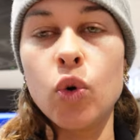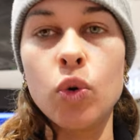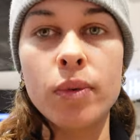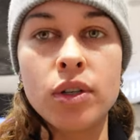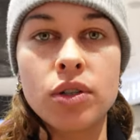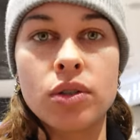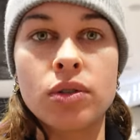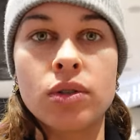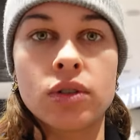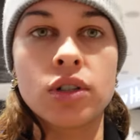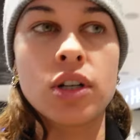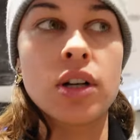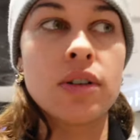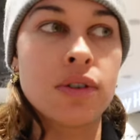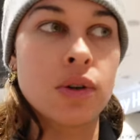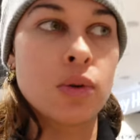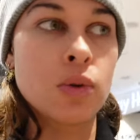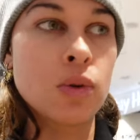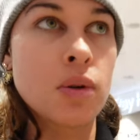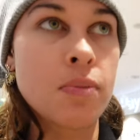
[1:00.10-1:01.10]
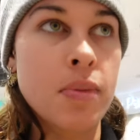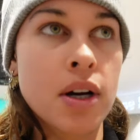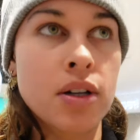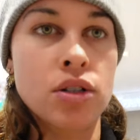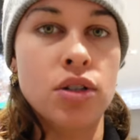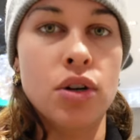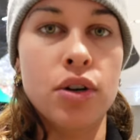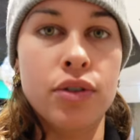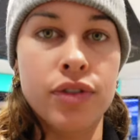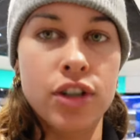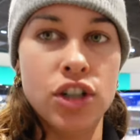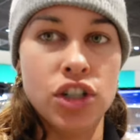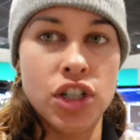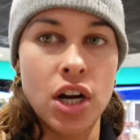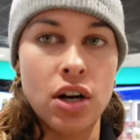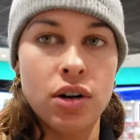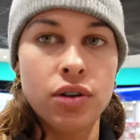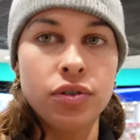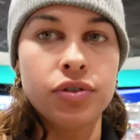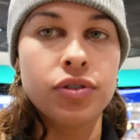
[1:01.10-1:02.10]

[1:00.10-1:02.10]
almost knocked over all the mugs off the shelf